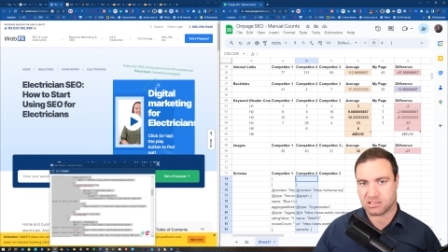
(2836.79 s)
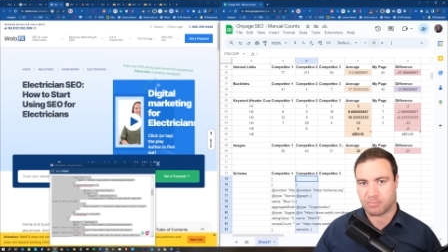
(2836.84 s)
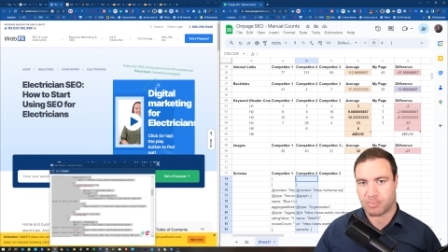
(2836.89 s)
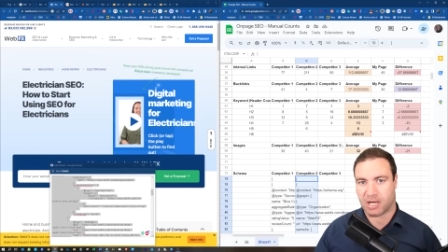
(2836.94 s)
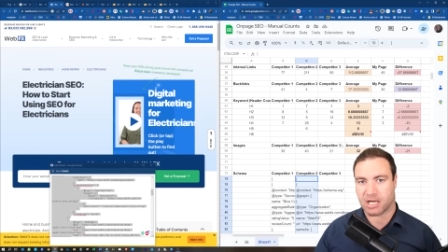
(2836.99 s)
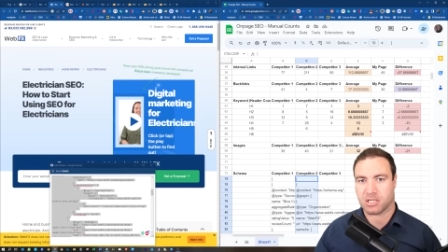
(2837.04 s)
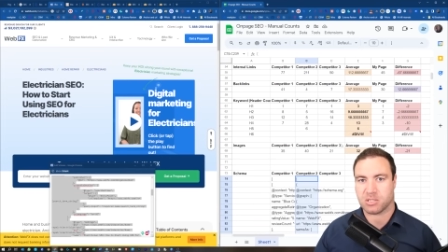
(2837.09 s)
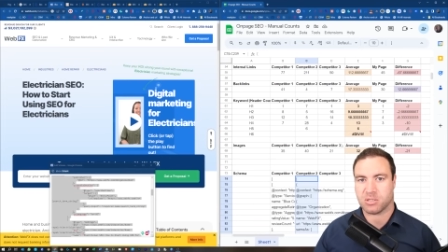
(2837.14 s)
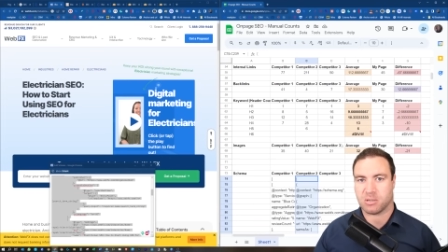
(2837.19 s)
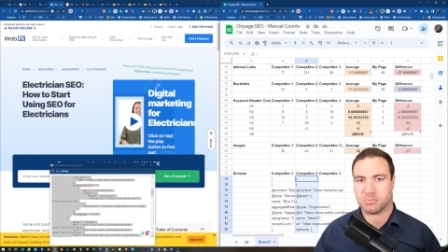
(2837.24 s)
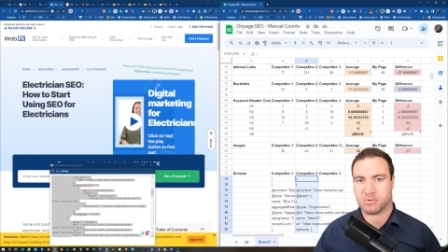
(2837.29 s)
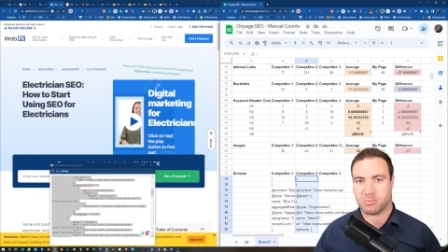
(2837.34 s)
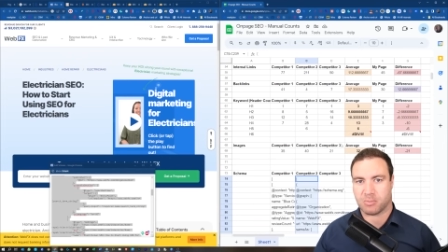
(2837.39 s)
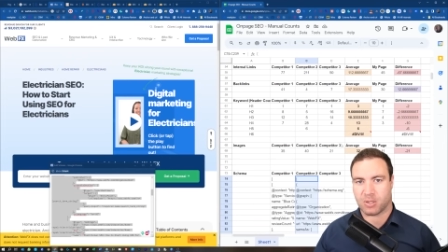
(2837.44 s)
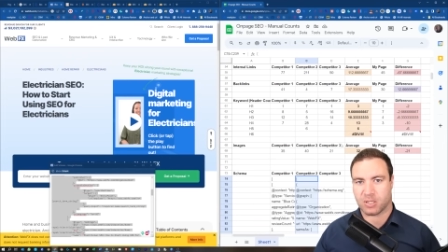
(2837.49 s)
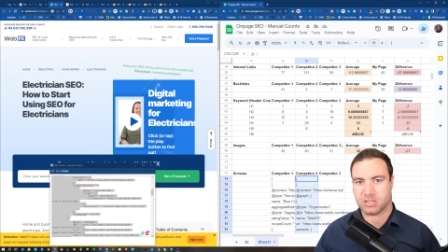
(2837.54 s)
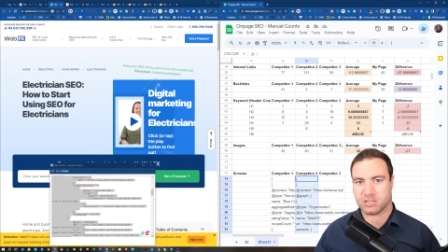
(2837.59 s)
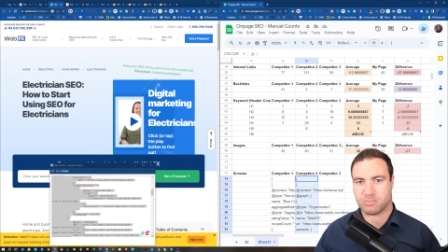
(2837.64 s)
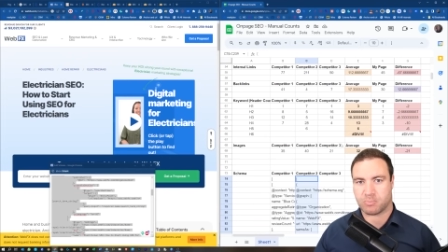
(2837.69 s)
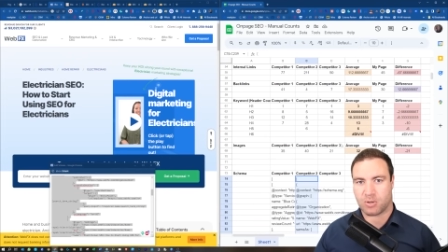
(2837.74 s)
Page
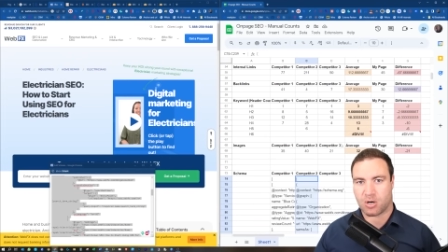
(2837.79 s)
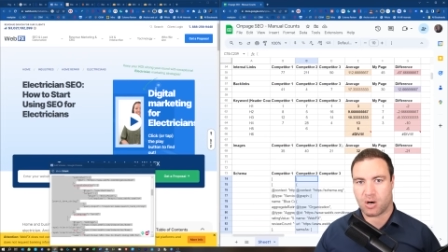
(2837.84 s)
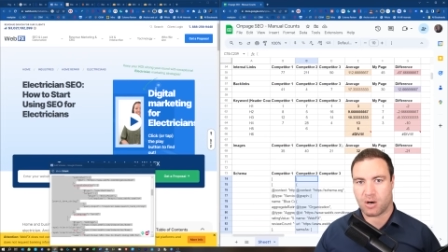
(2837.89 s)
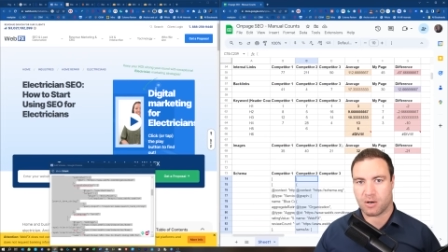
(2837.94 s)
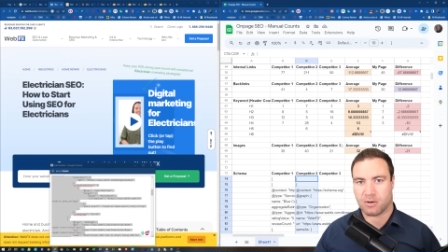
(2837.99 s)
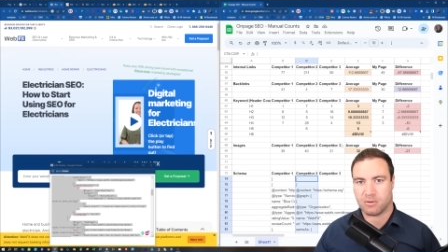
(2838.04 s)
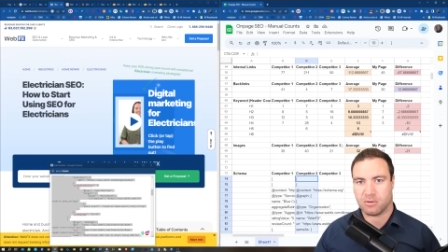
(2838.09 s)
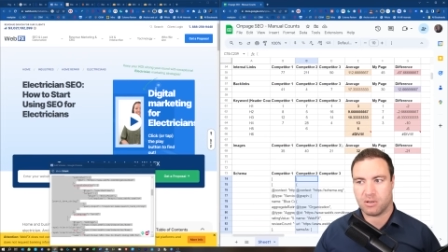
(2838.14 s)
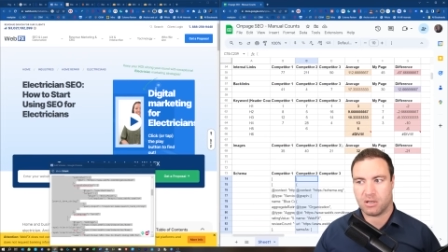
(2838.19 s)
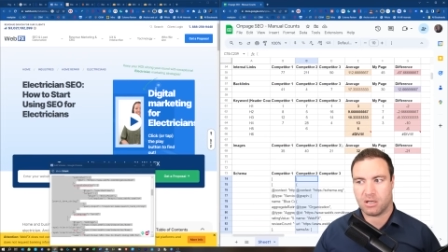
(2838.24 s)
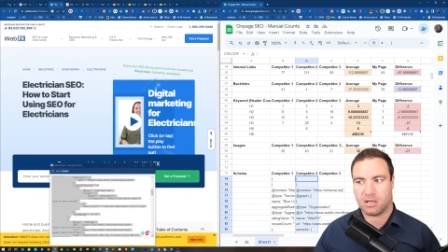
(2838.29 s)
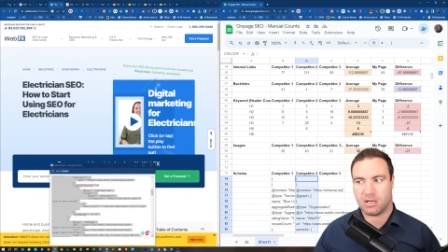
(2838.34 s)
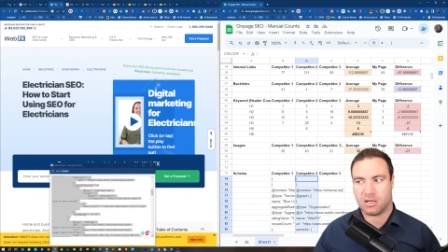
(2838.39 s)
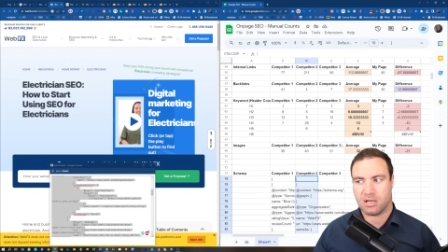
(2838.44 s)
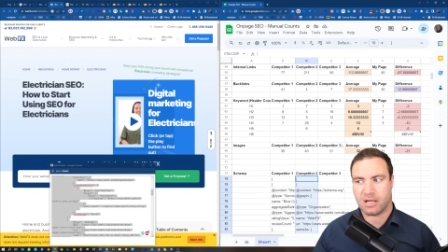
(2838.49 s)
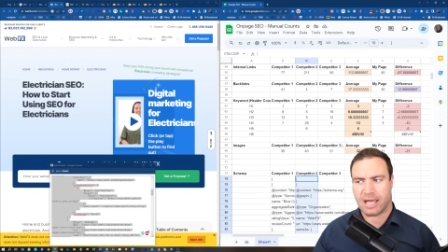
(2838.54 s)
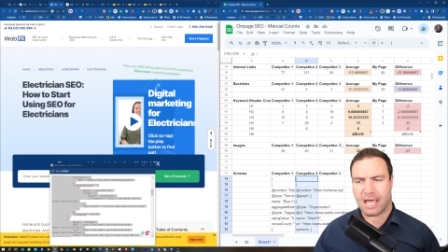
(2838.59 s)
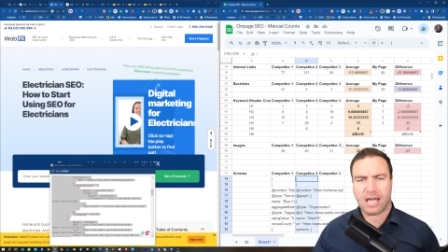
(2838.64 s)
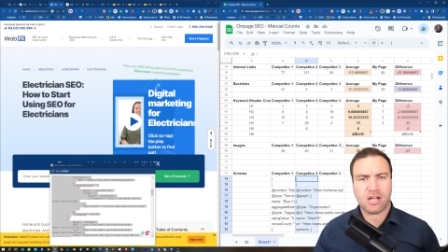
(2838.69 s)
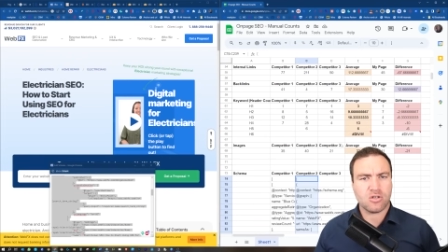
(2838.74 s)
Optimizer Pro,
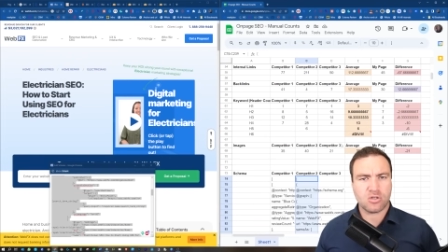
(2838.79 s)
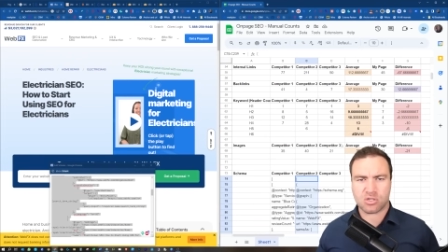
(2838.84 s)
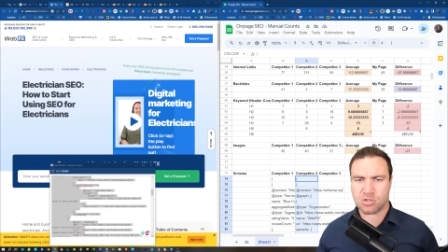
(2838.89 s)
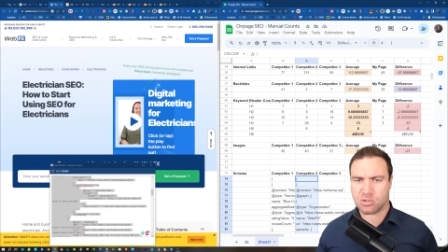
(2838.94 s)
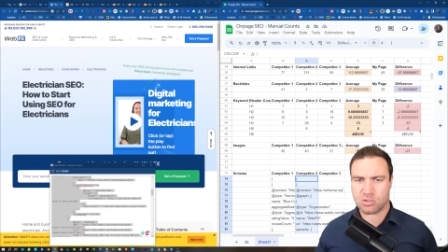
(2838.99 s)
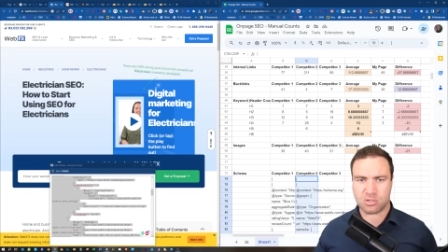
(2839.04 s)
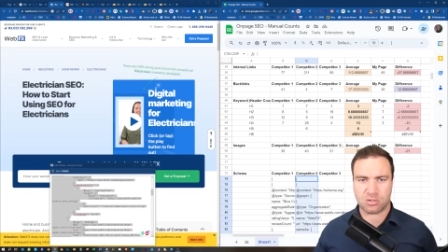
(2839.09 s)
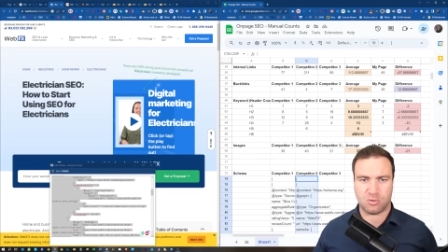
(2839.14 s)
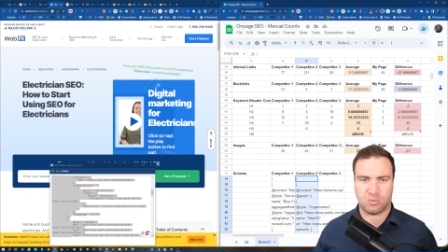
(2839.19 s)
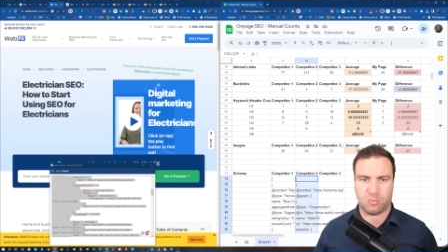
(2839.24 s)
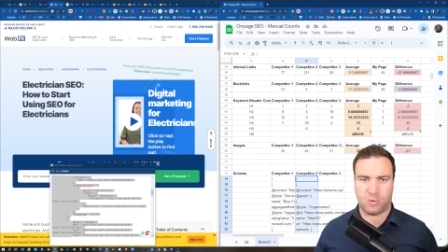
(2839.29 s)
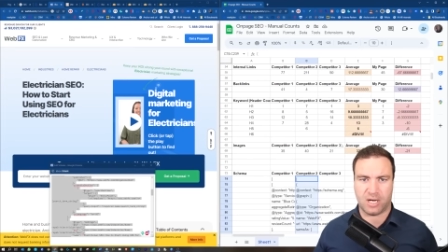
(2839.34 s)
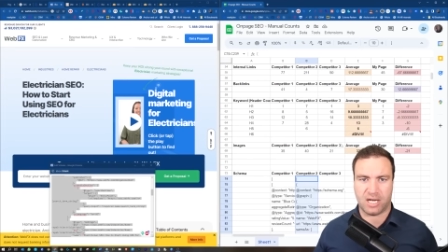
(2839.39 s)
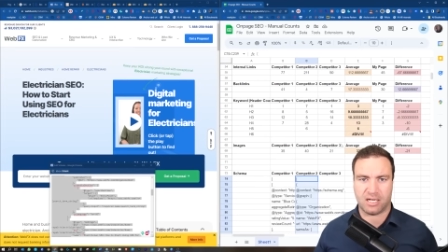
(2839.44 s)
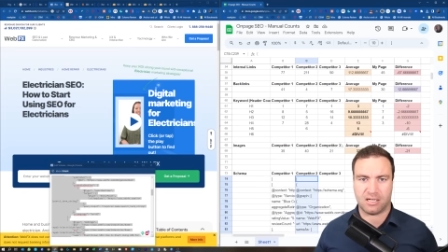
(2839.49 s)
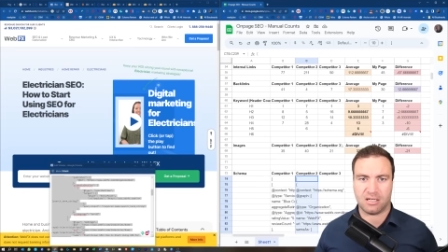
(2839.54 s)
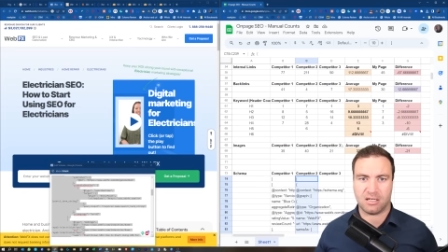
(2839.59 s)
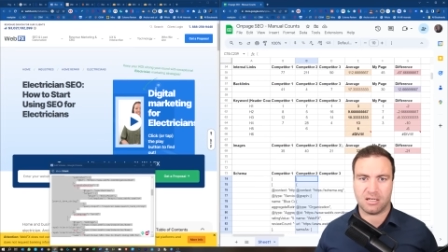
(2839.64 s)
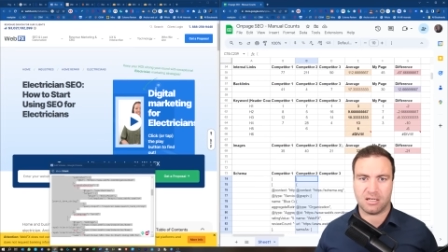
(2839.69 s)
how do you win?